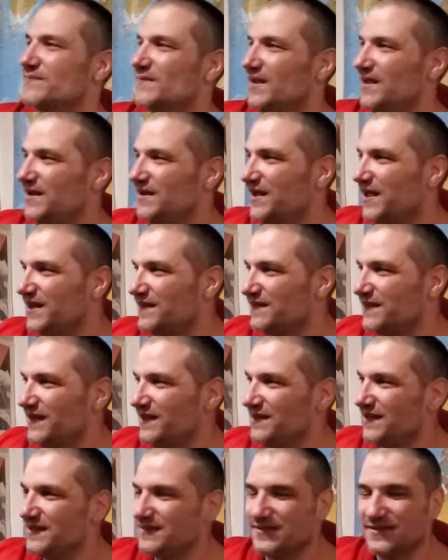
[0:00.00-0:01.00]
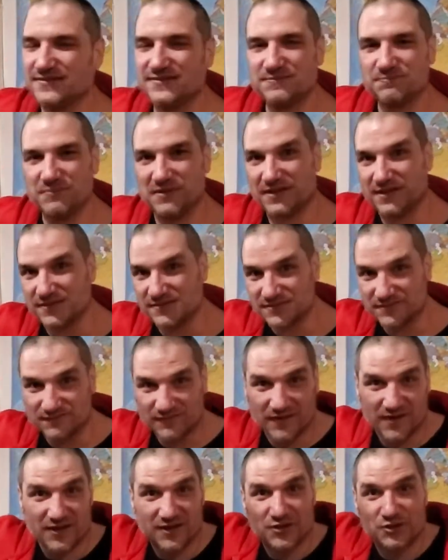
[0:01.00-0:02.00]
And I think like this because of
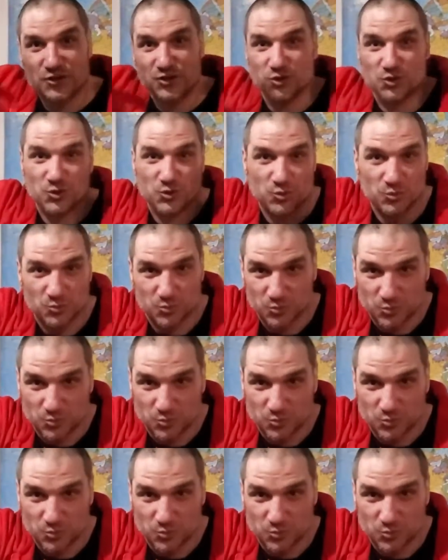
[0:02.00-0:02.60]
you.